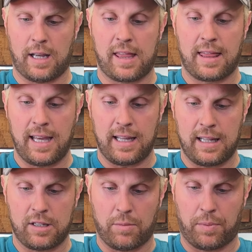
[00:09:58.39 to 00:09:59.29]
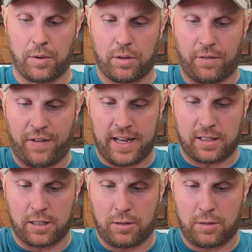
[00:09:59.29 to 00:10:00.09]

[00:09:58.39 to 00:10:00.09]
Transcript: I think these are both the fastest